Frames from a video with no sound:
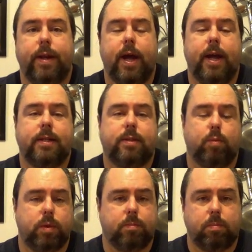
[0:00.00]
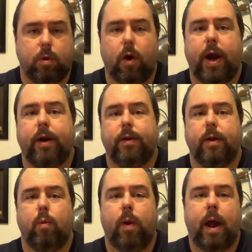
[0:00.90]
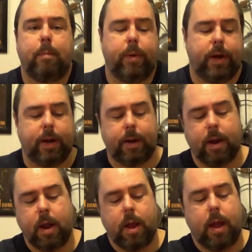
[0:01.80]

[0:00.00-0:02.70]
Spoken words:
the nuts was greater than what I put in